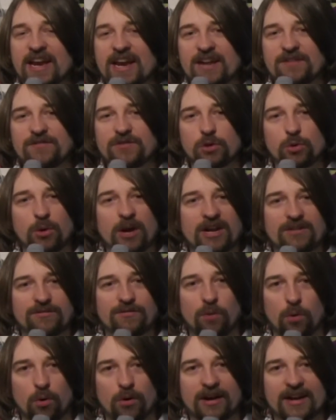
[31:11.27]
in the
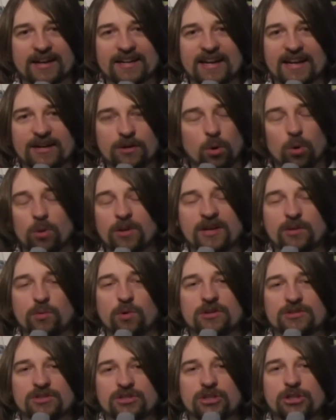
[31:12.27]
Great Void, and all it
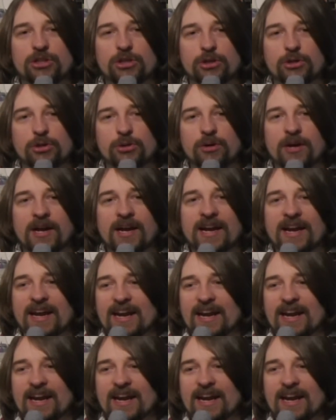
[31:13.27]
wants to do